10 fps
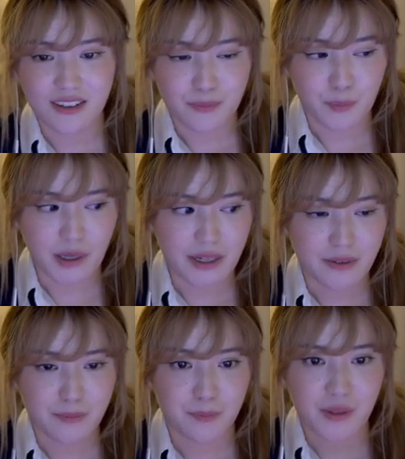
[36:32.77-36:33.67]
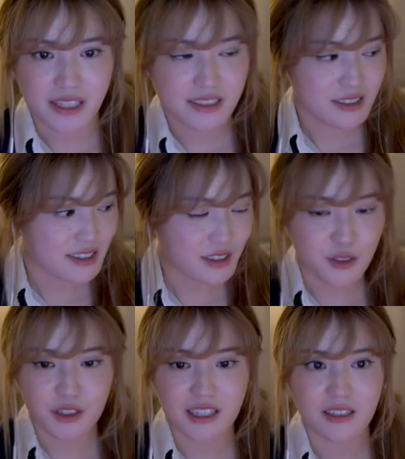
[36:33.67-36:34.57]
But Pix
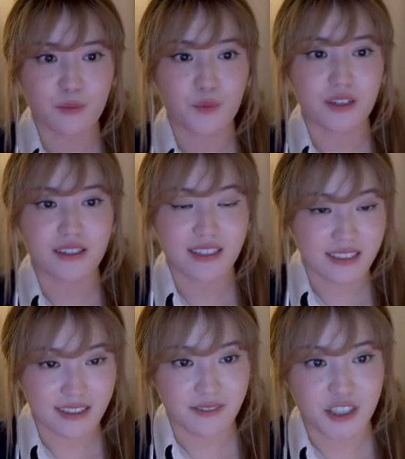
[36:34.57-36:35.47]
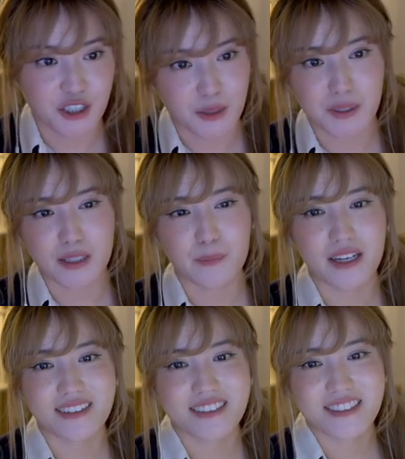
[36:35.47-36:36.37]
literally doesn't give a shit about the
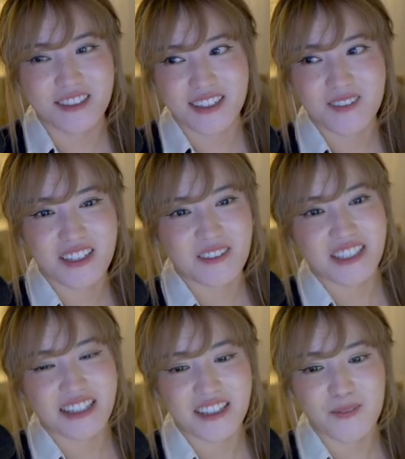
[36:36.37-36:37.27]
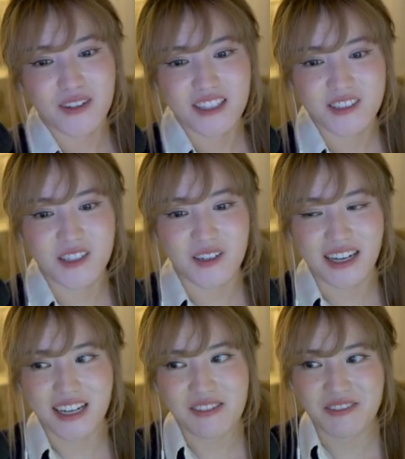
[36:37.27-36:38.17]
plants, so he would never eat them. So I
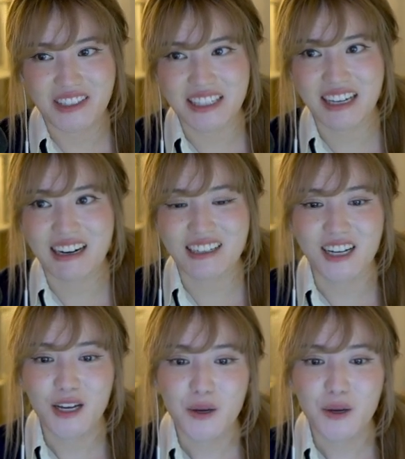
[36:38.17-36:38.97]
never really cared.